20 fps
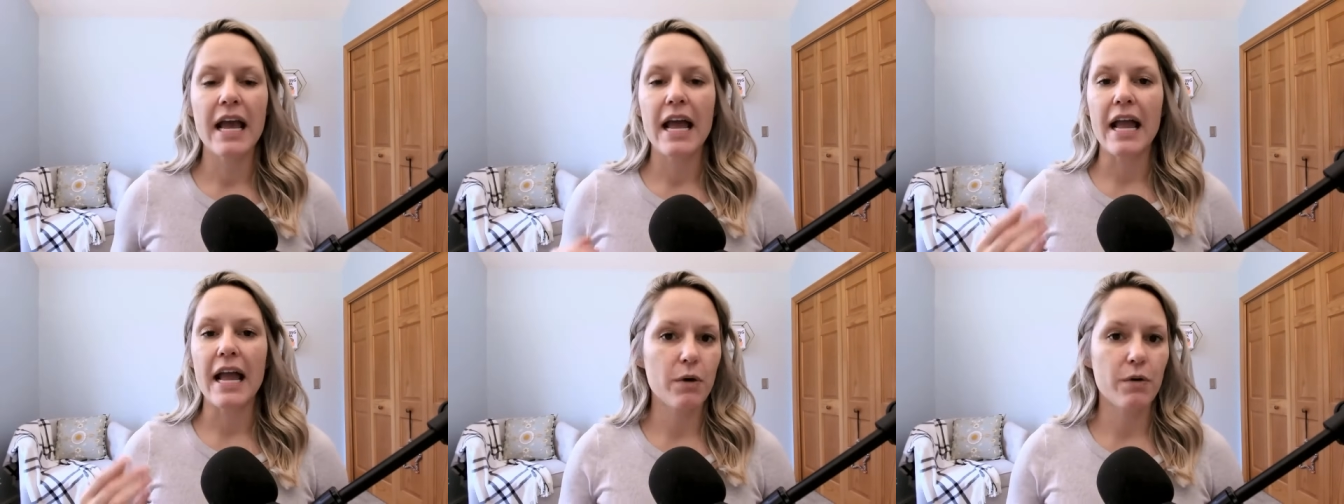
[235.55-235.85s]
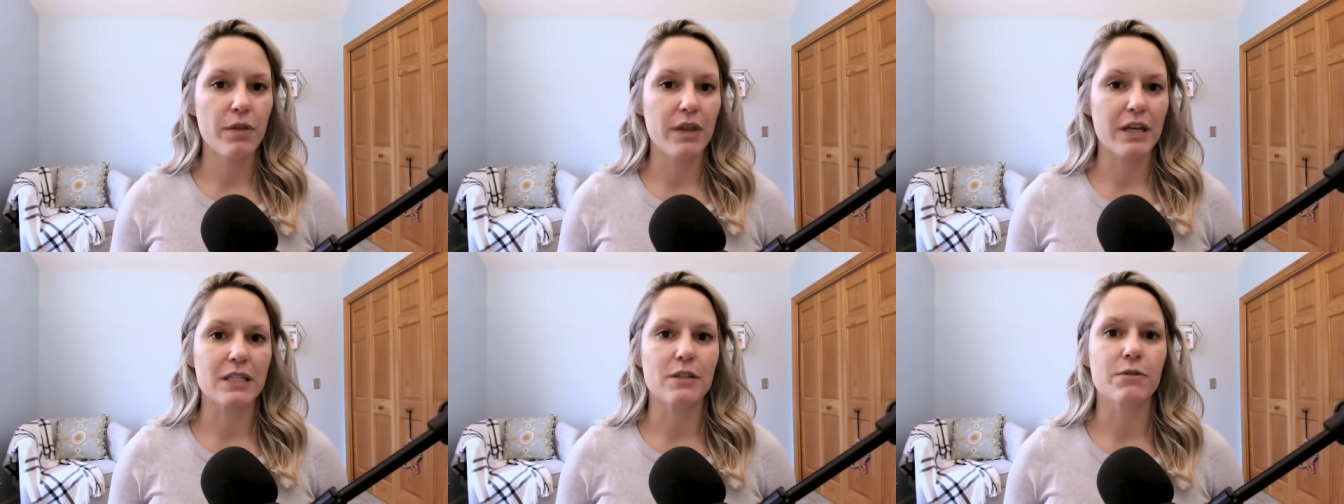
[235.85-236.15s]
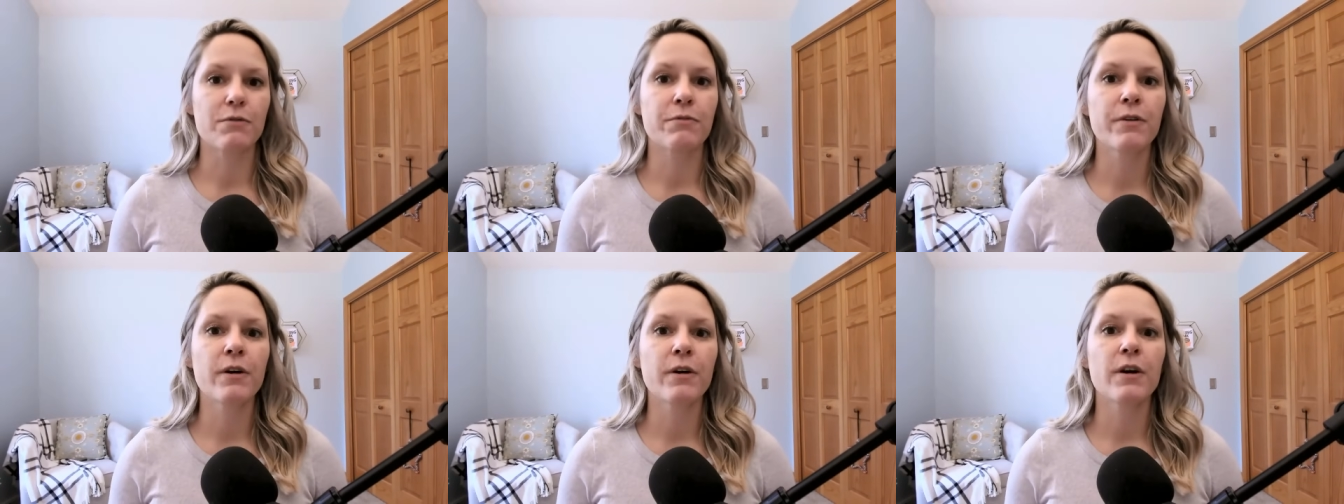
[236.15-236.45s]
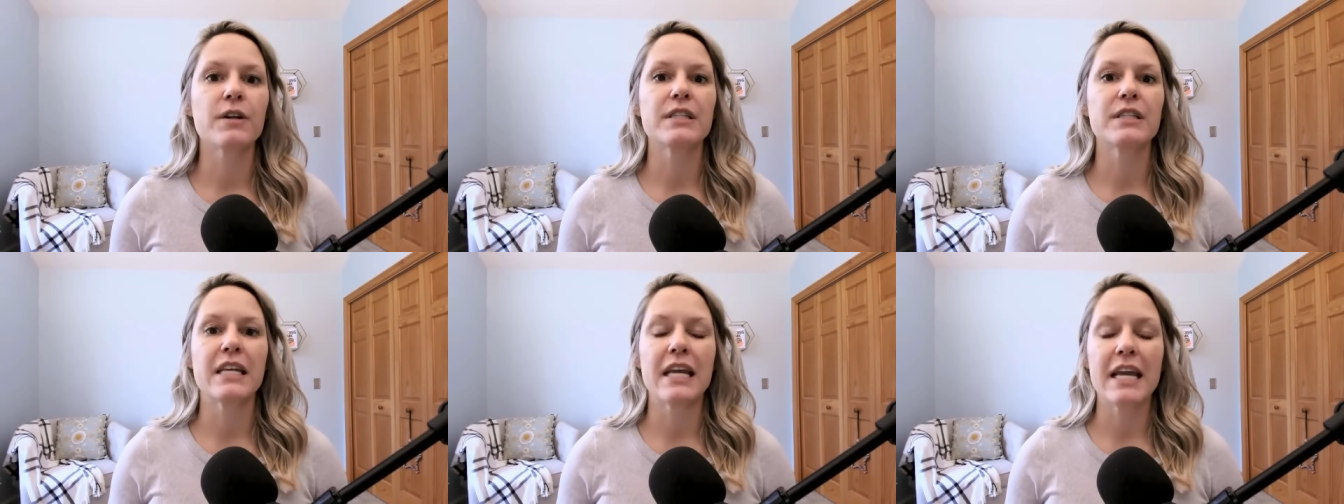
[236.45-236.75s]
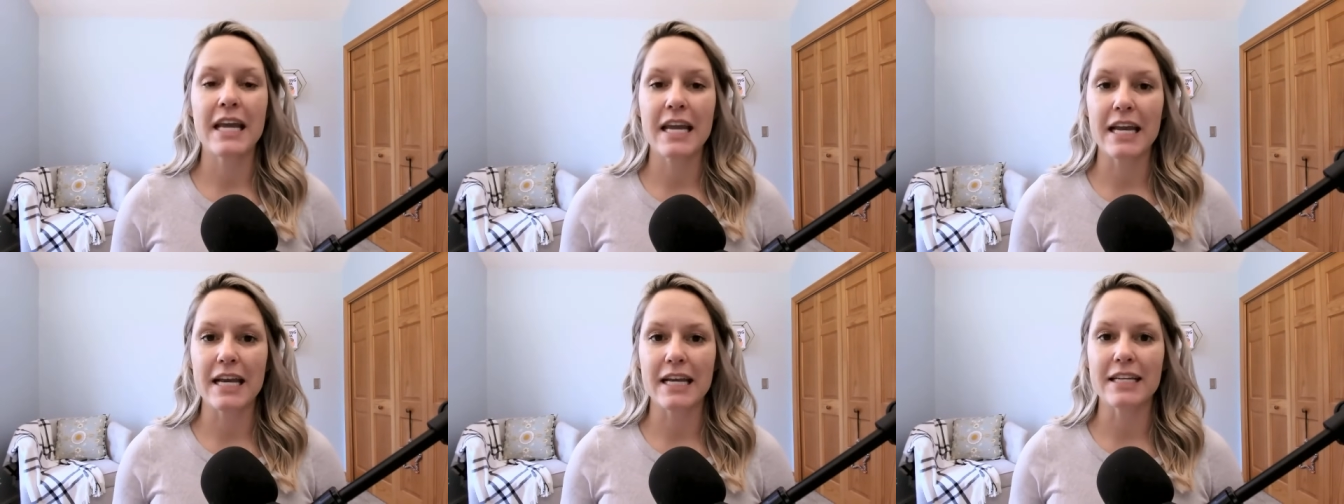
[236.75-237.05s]
And this
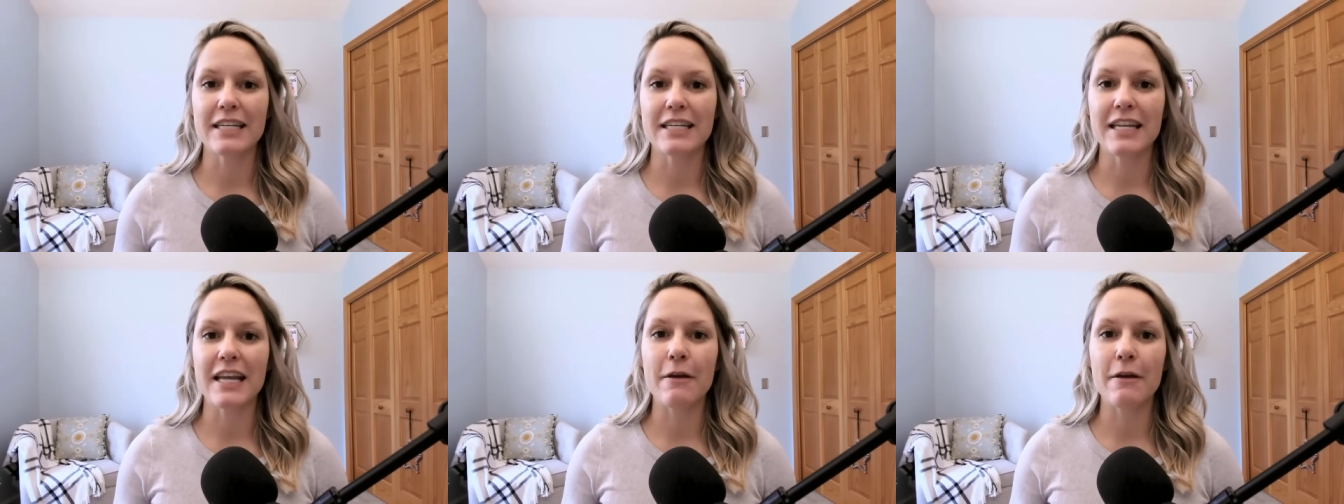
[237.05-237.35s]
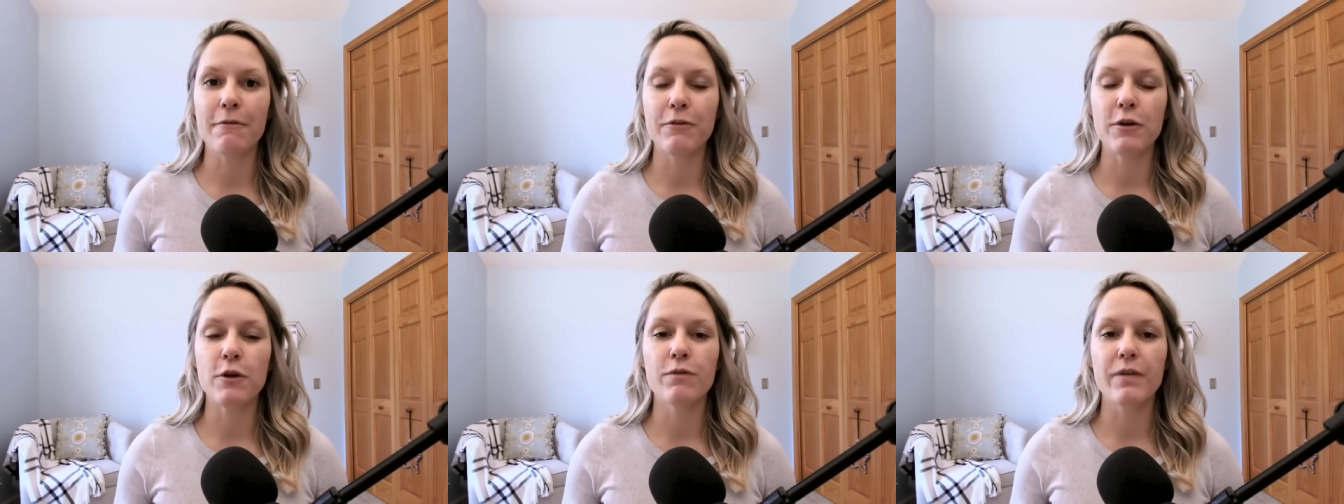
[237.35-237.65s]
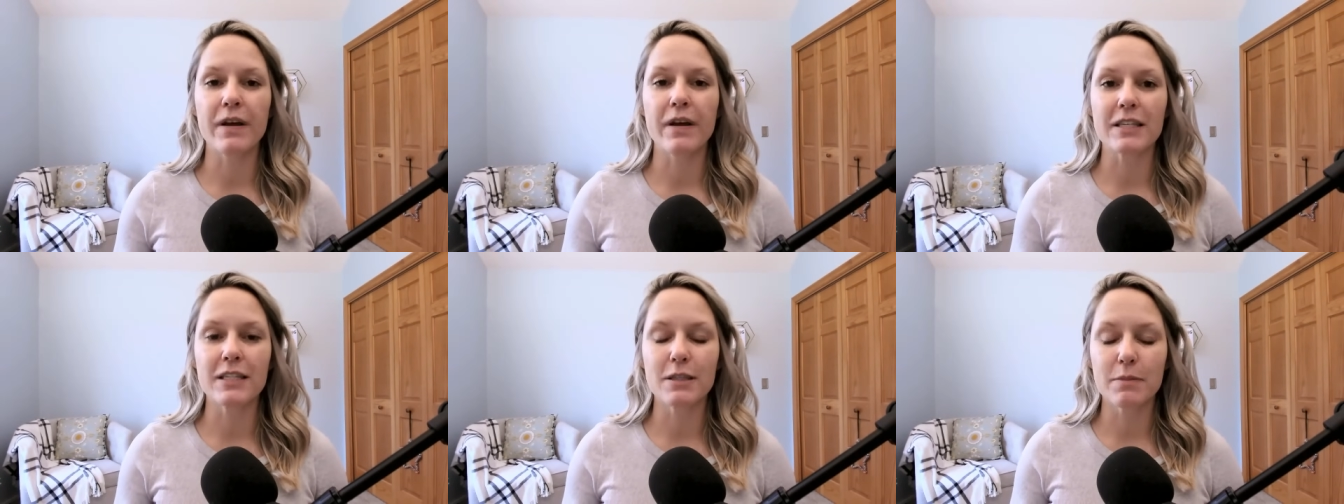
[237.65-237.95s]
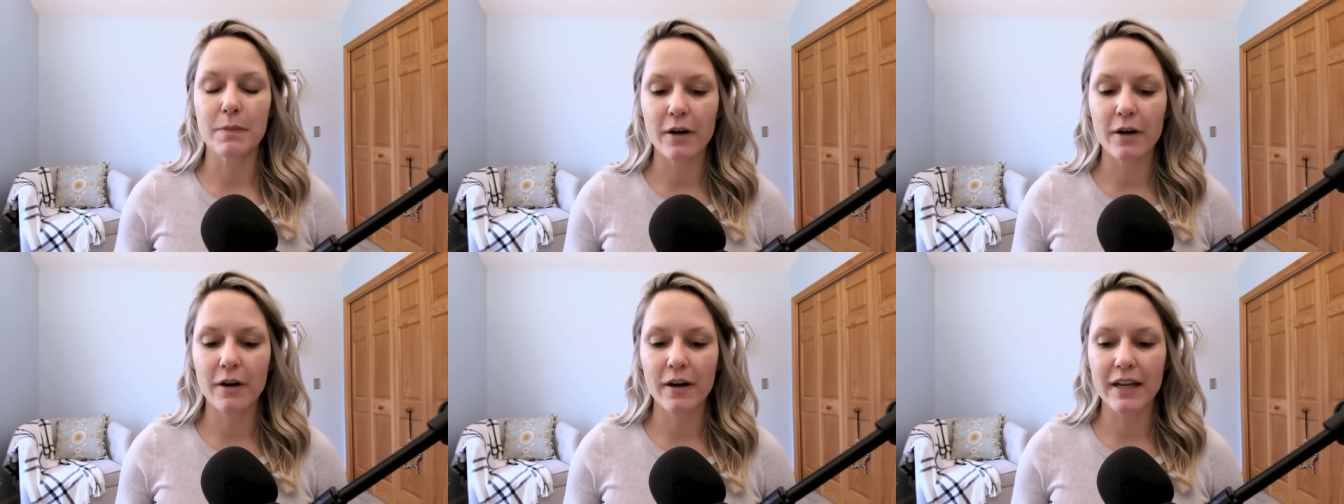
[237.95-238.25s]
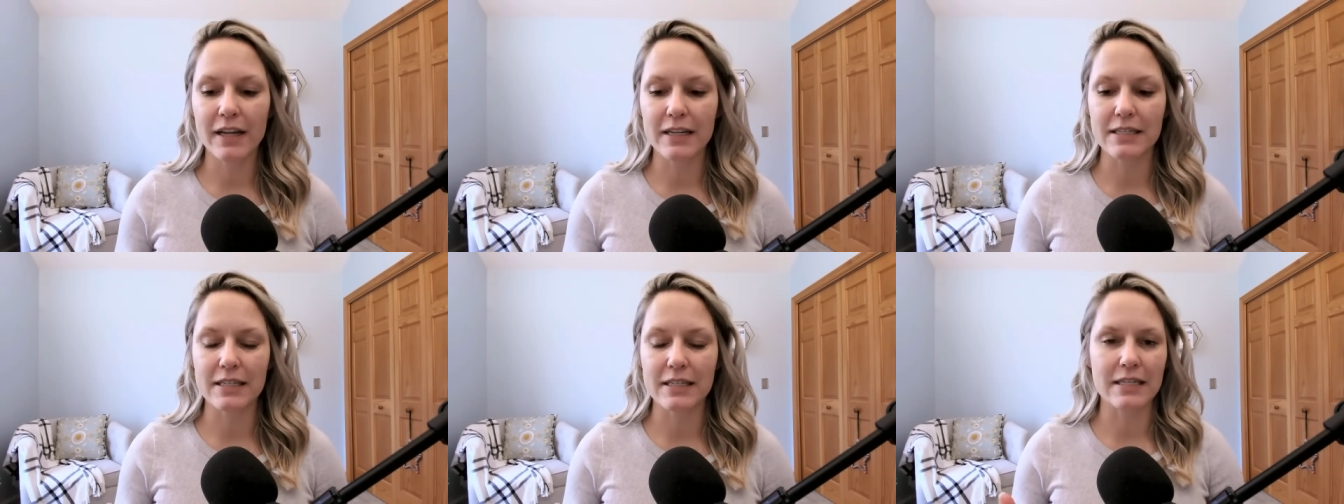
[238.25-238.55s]
firsthand, if you've
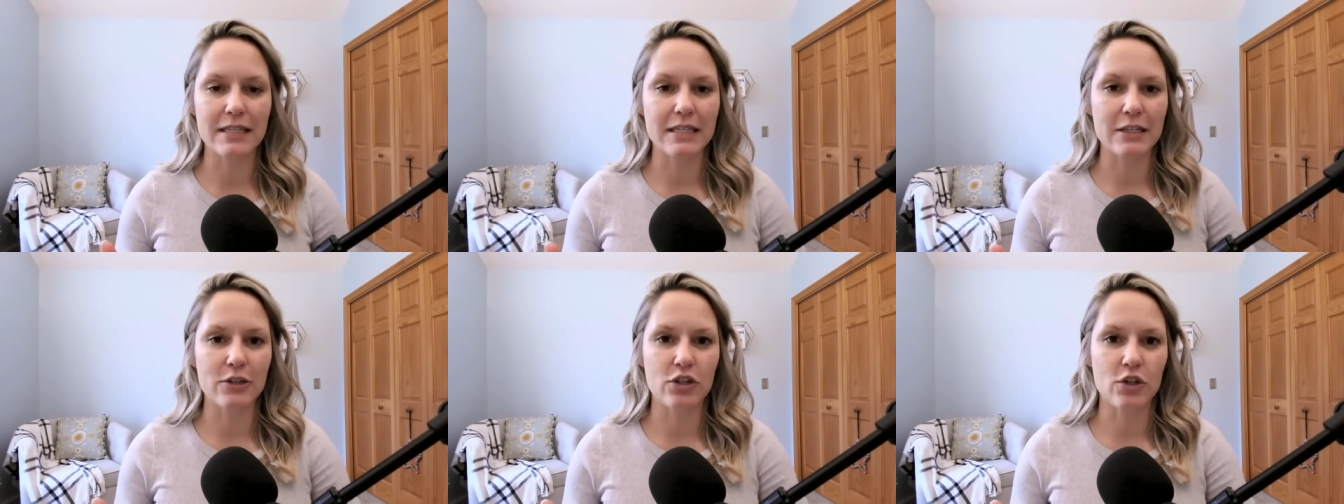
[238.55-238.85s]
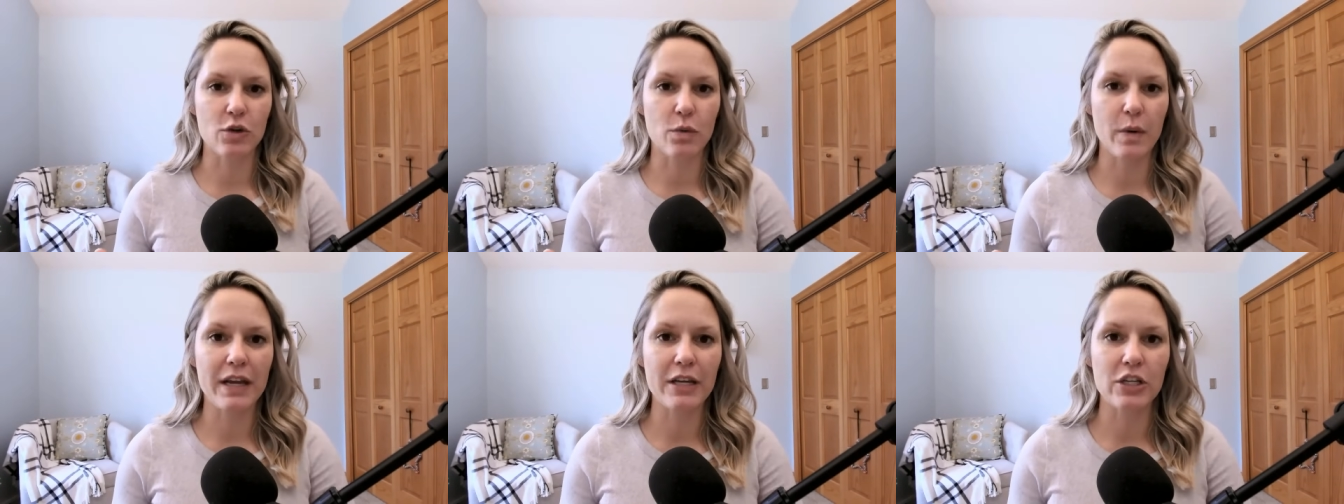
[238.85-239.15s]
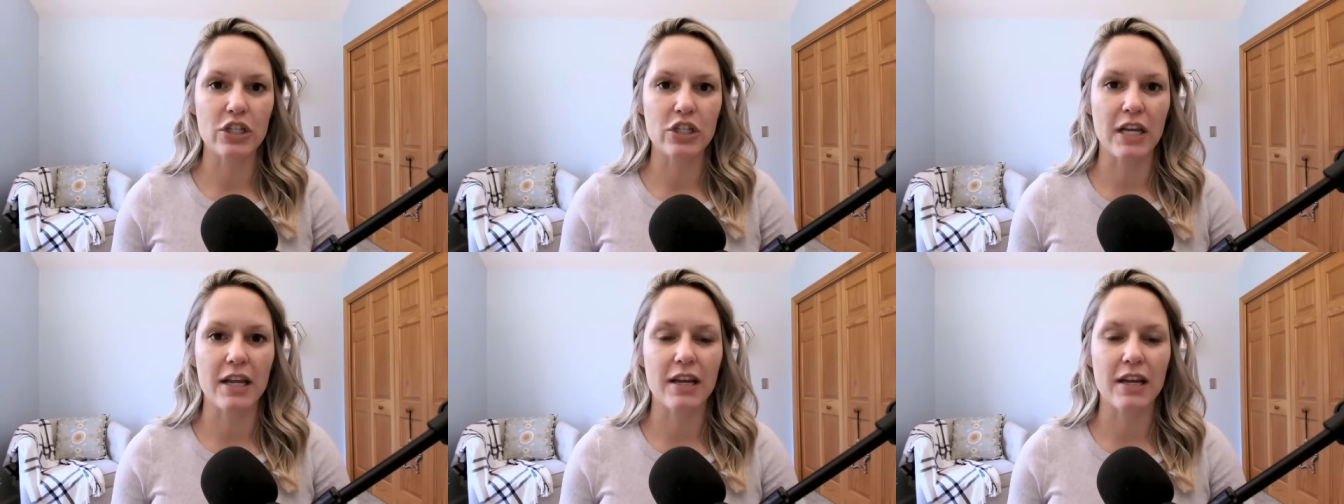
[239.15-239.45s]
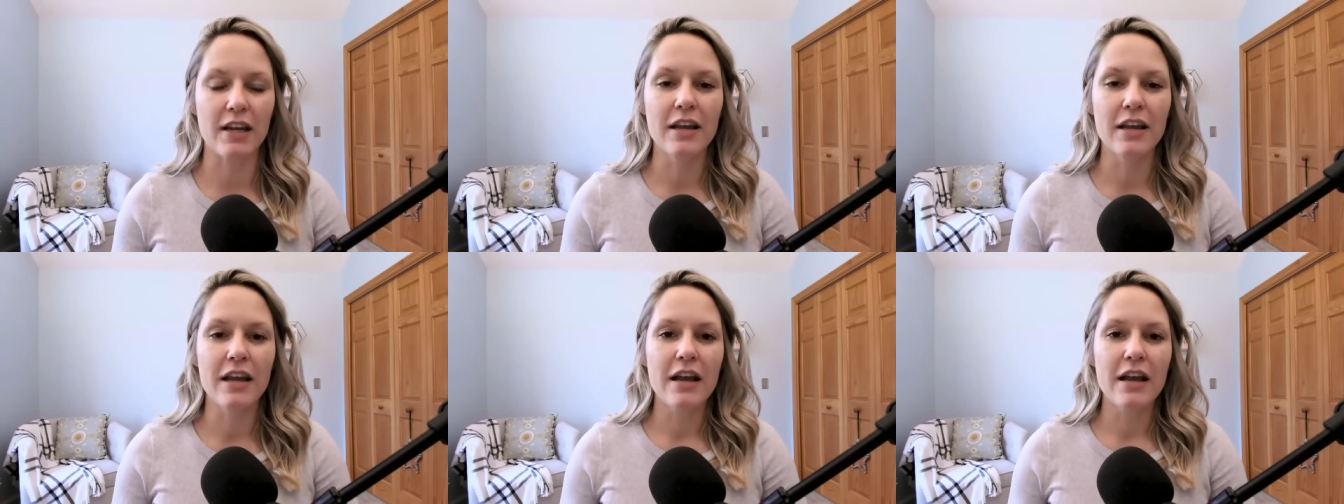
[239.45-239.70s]
experienced a situation,